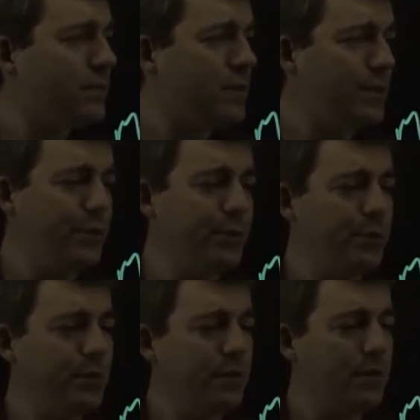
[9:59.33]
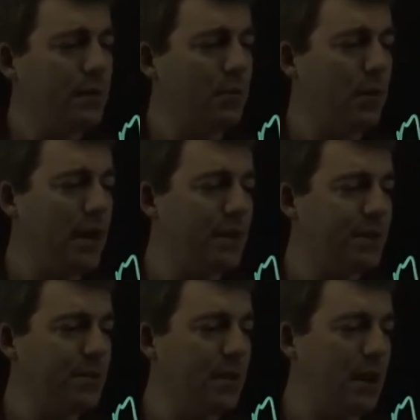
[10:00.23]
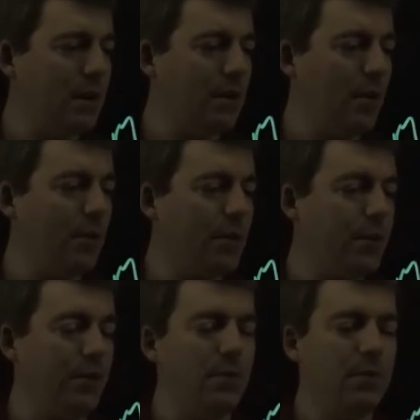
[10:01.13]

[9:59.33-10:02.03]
2 minus 3 over 2.